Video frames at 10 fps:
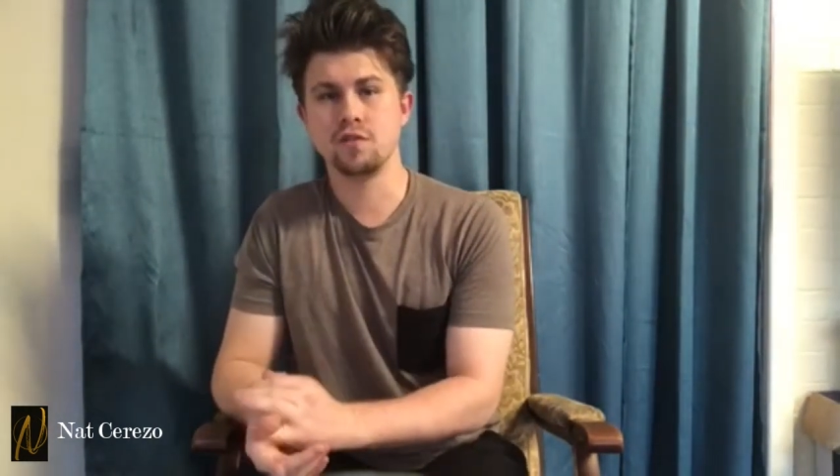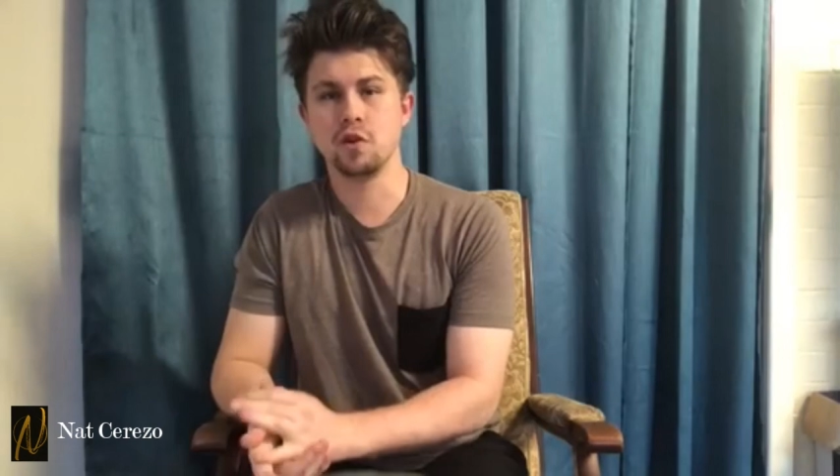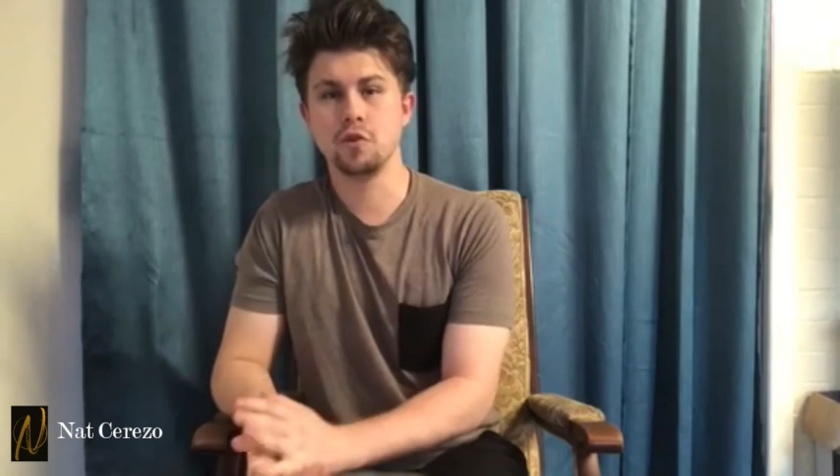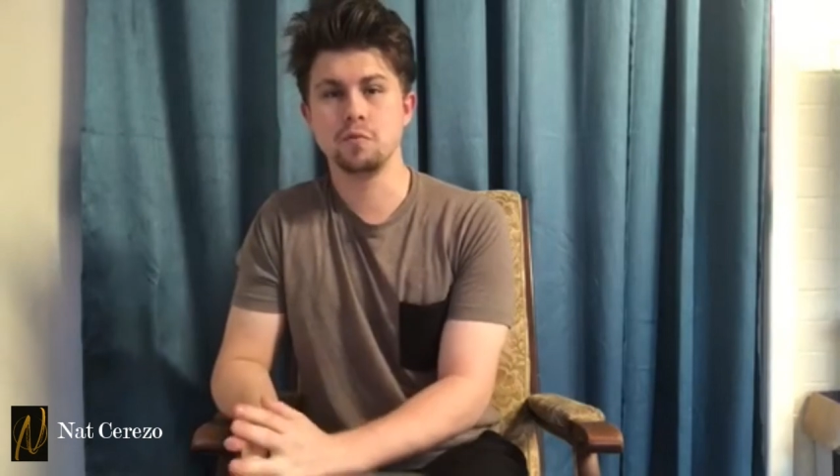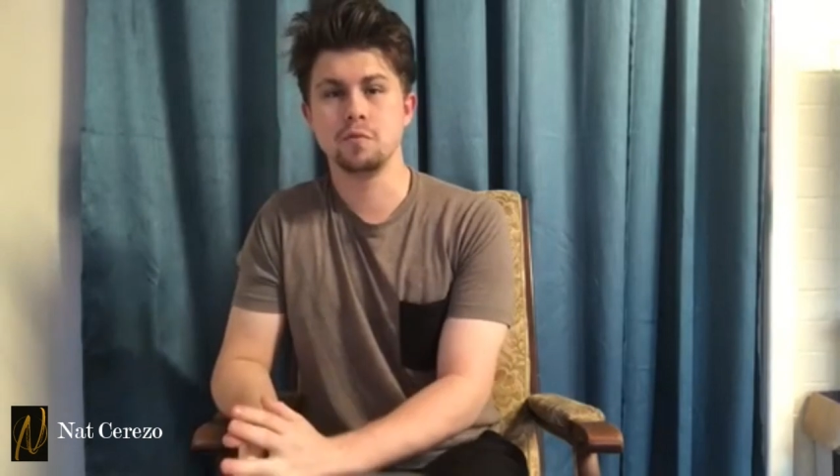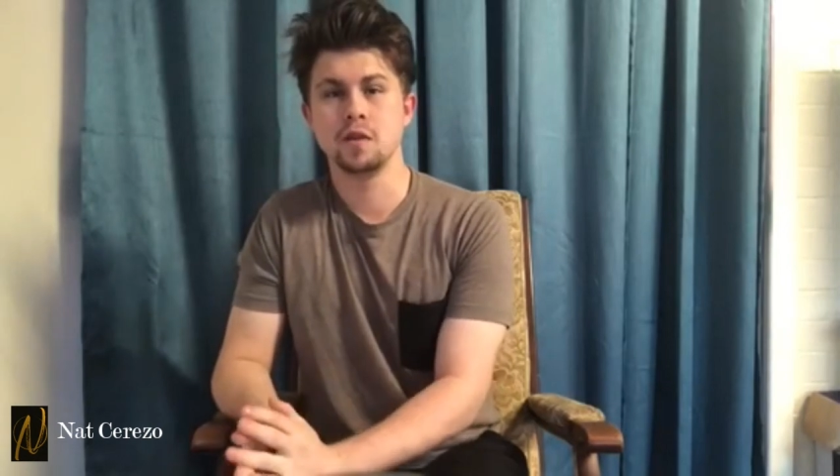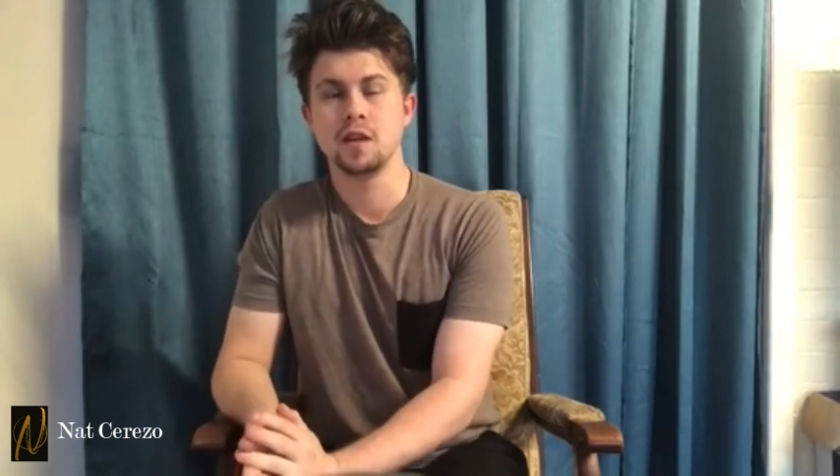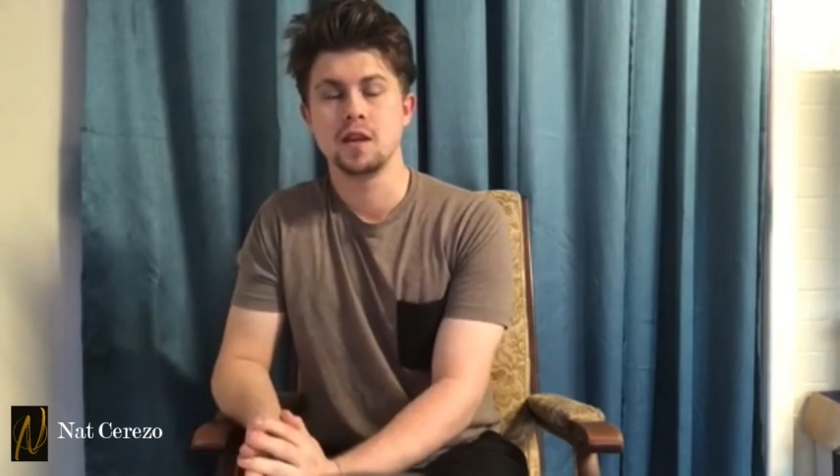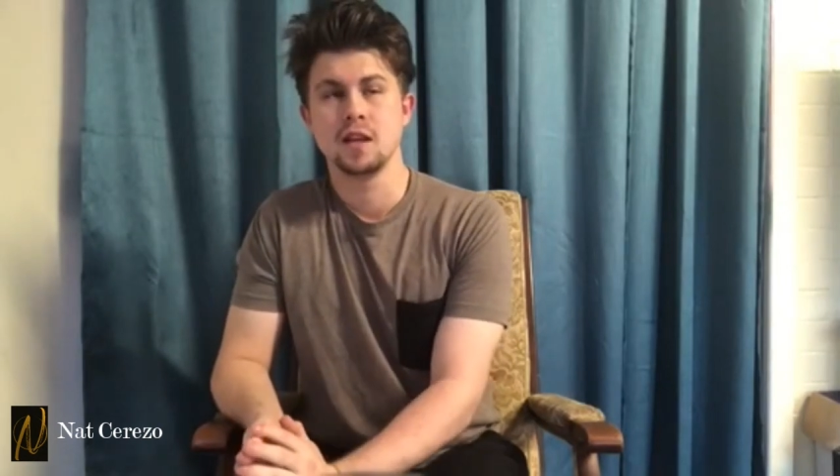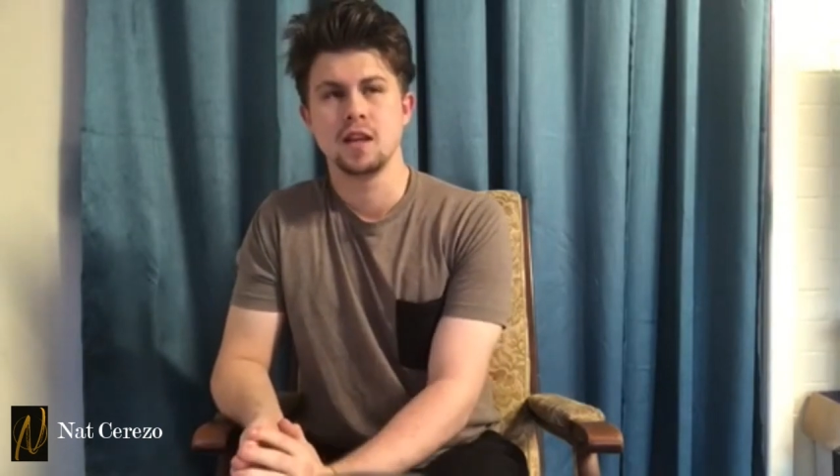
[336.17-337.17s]
home,
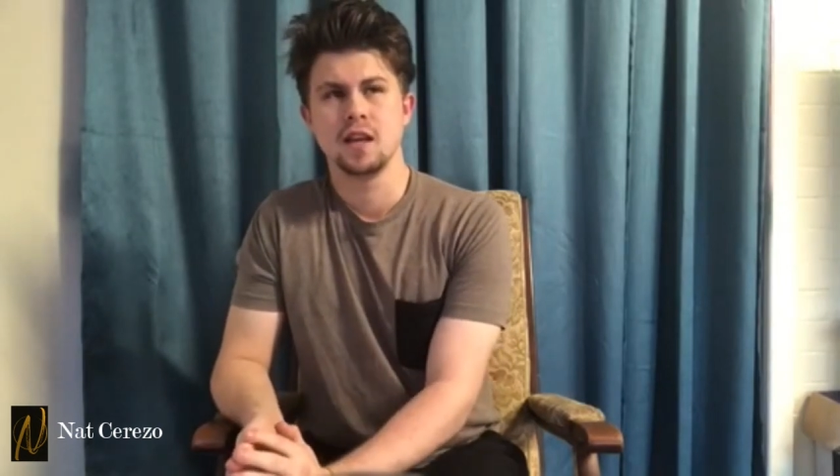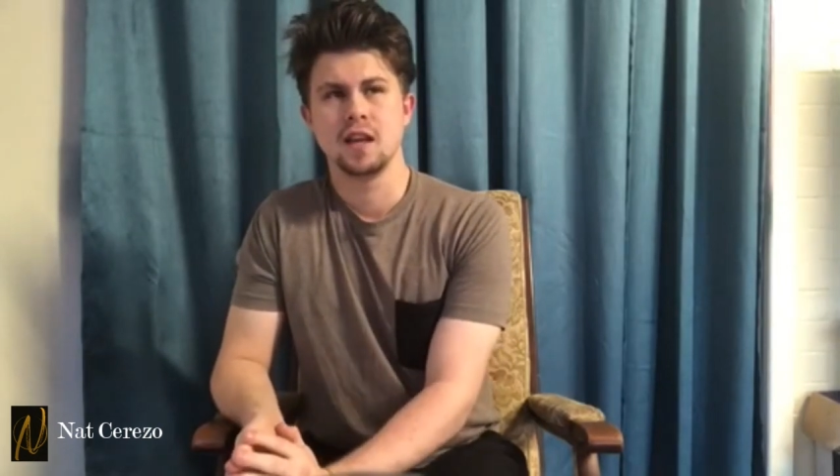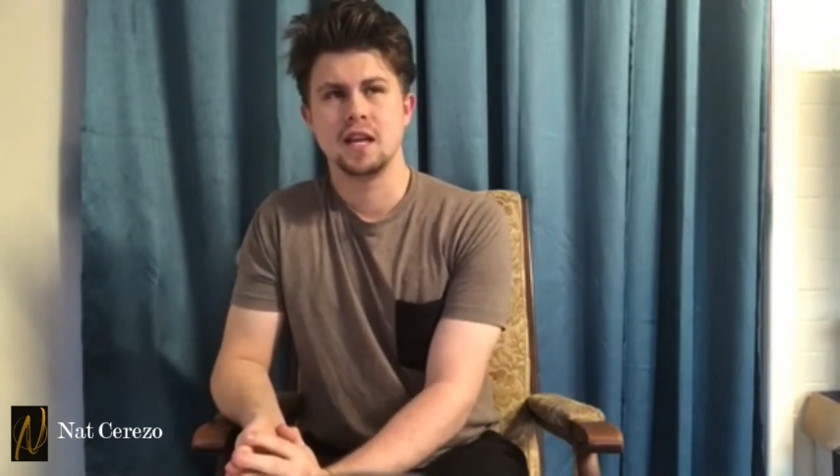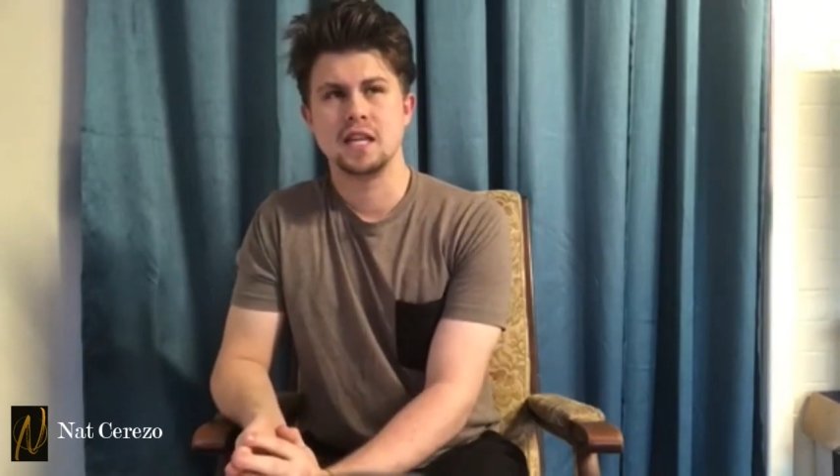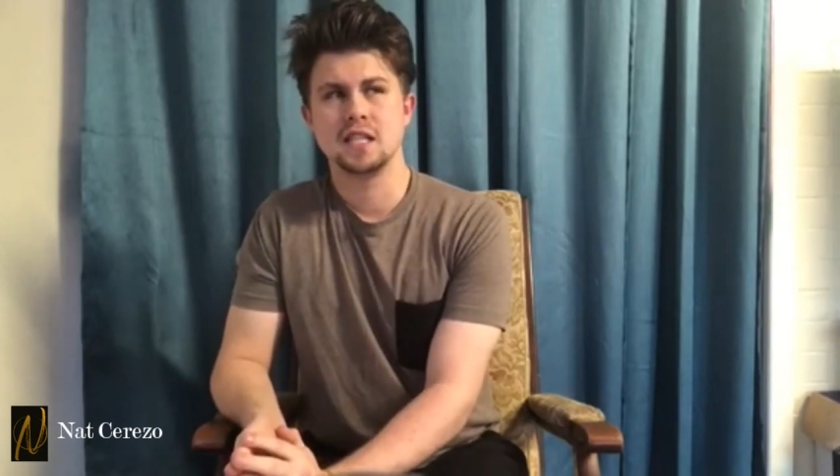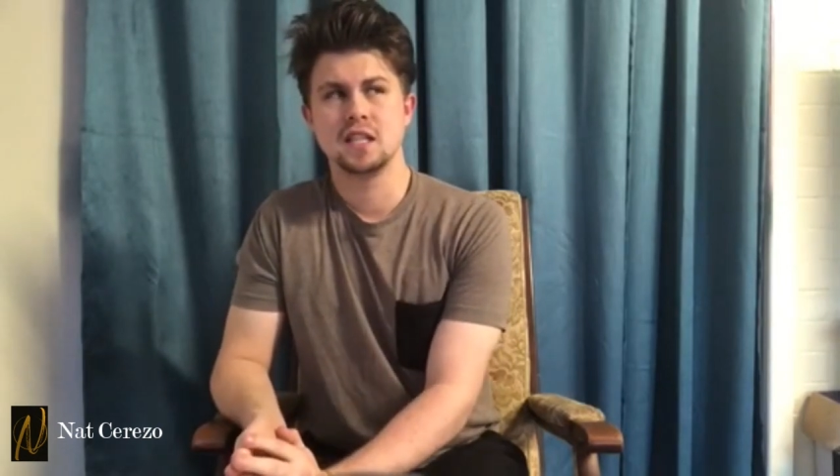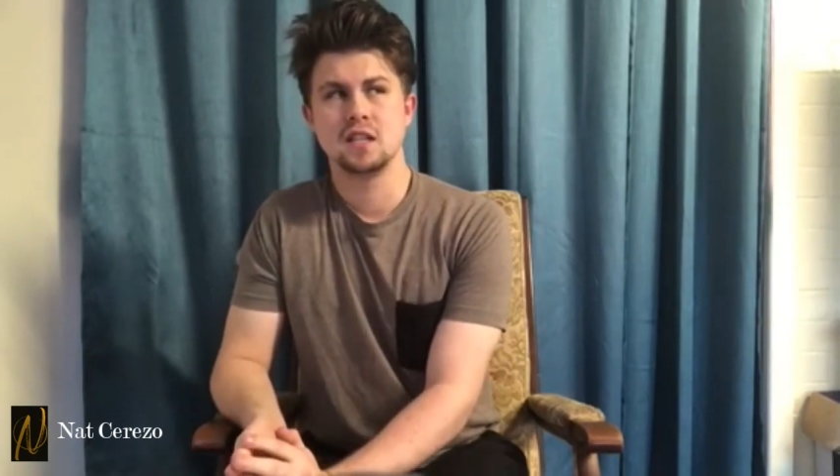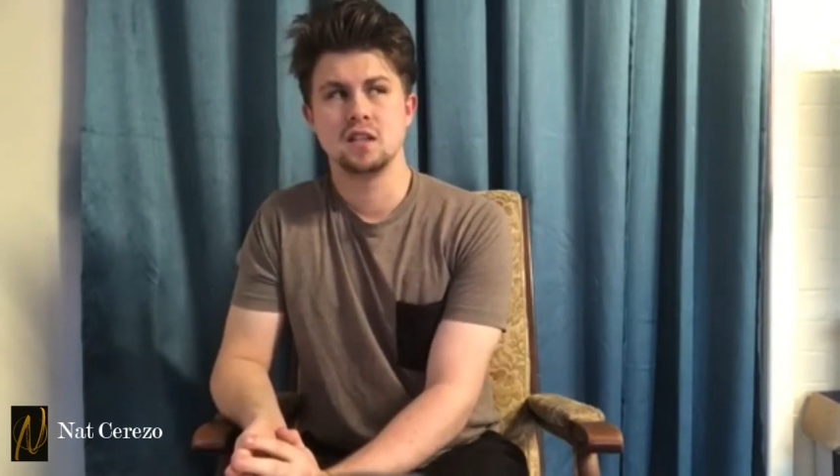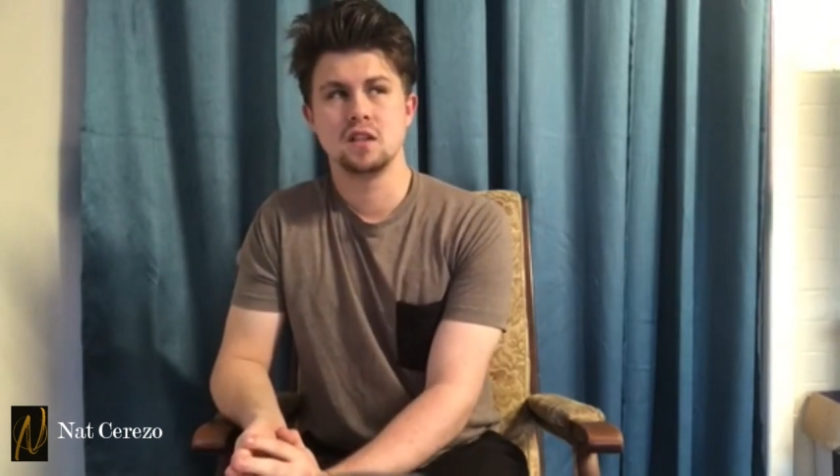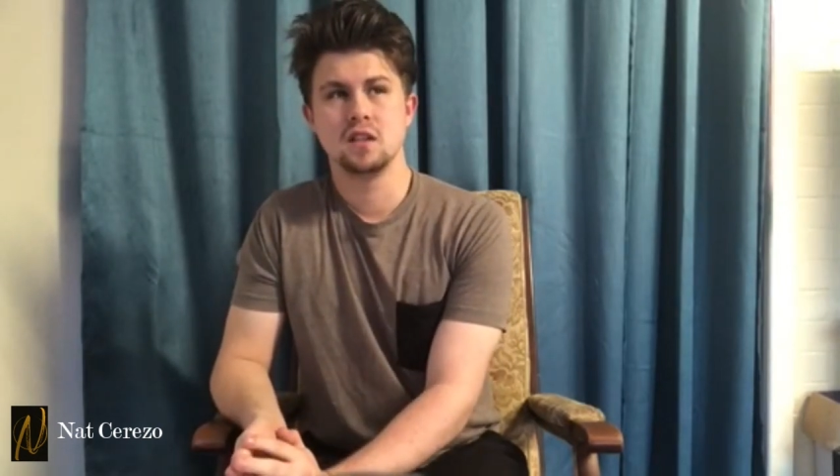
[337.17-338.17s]
and I said,